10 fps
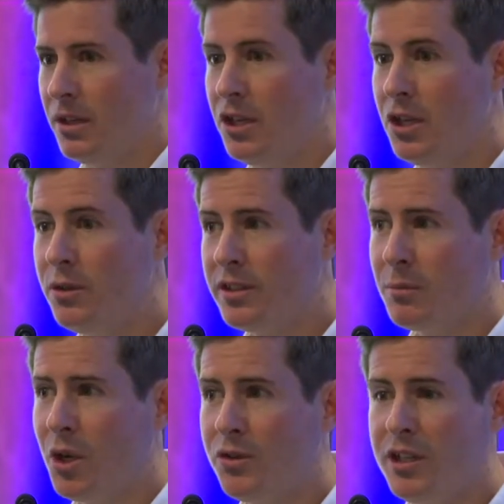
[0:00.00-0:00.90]
using
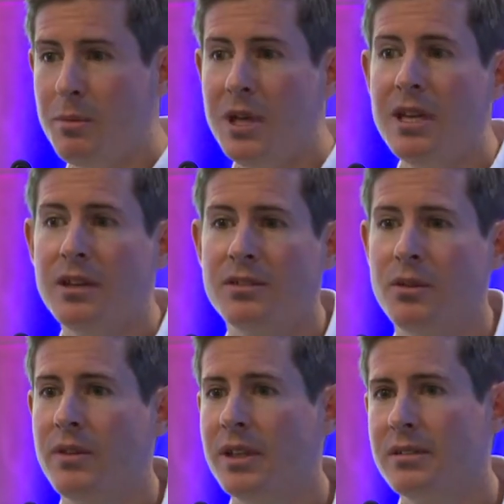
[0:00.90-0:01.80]
multimedia, so
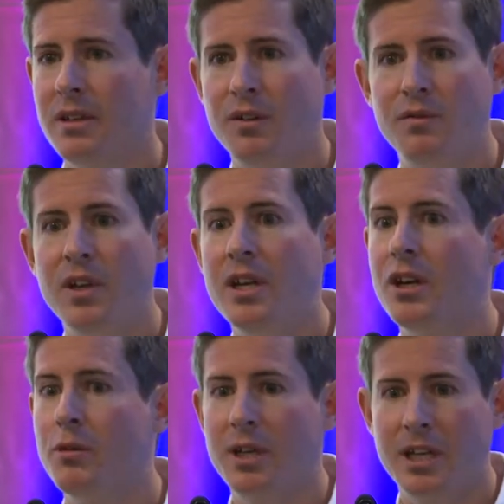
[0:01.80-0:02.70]
things like
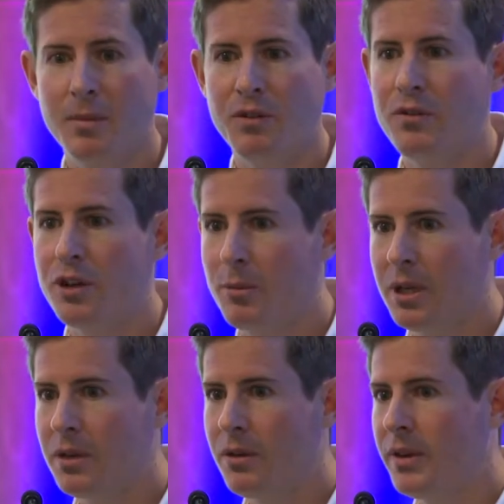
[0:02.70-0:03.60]
video becoming very
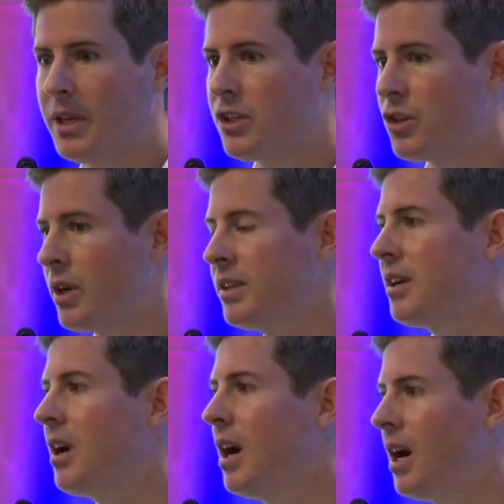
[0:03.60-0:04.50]
big on there, trying to
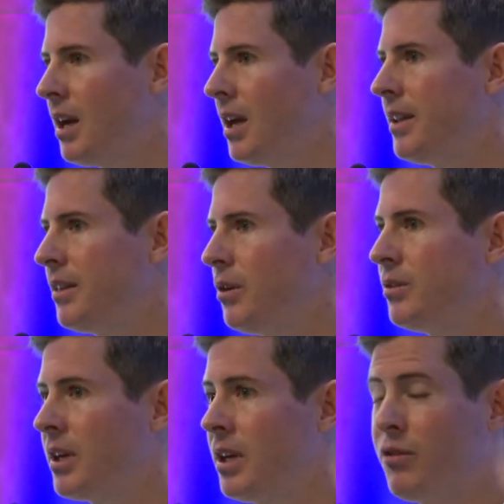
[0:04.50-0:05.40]
highlight those
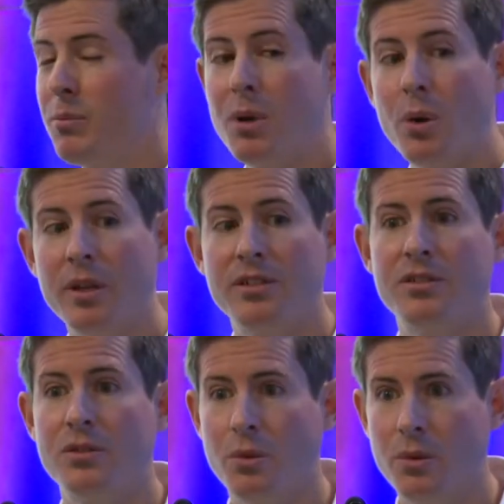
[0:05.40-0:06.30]
kind of employer
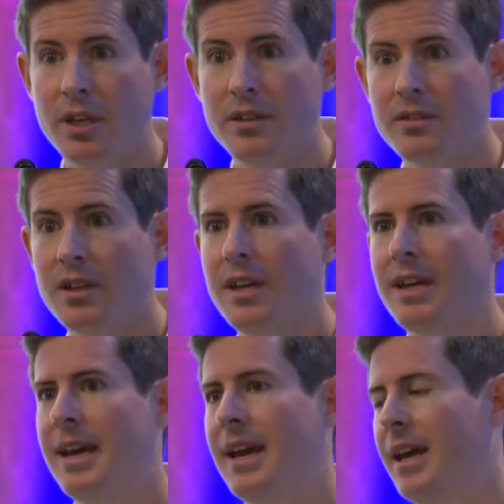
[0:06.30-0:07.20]
stories,
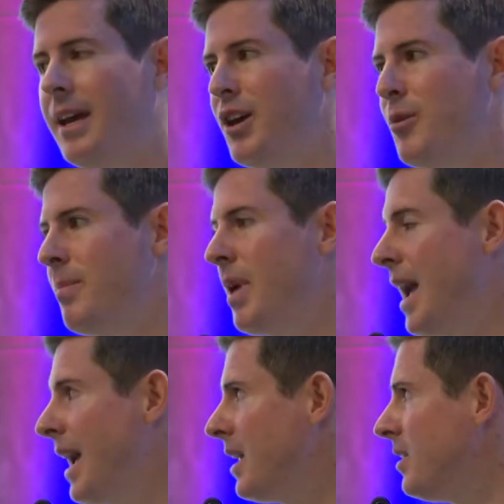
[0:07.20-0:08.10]

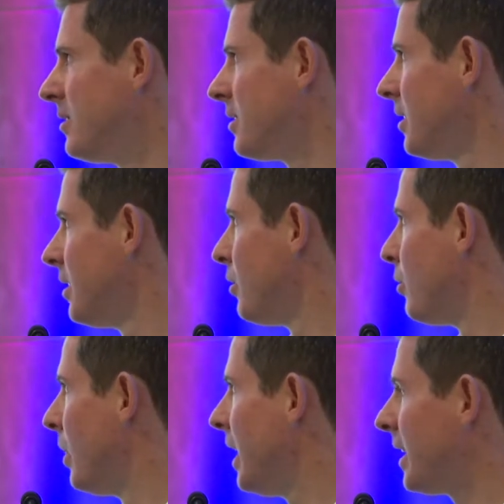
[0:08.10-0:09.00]
and
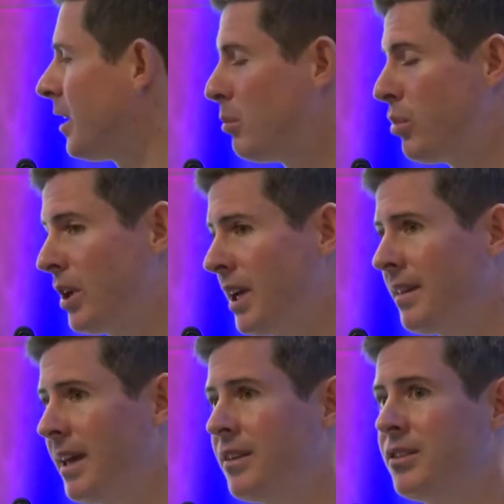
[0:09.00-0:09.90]
really kind of bringing
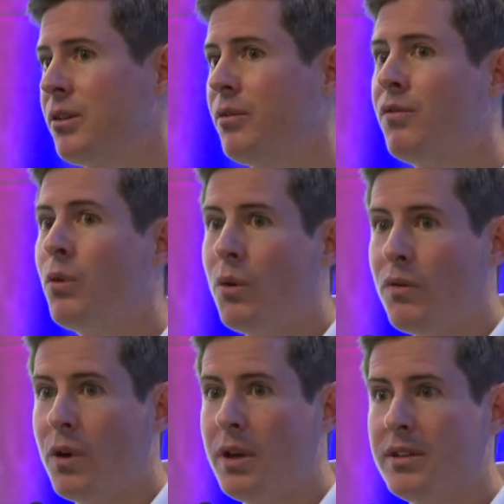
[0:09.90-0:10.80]
that to the
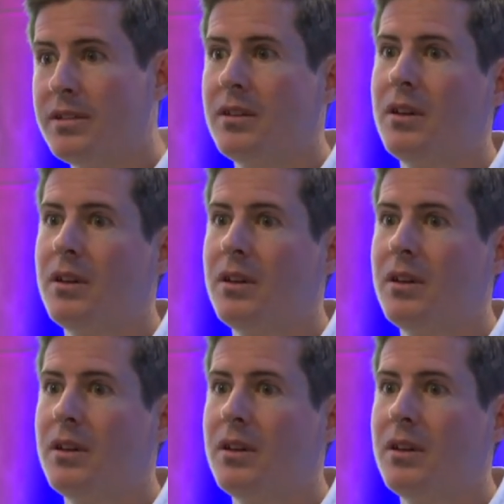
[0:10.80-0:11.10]
forefront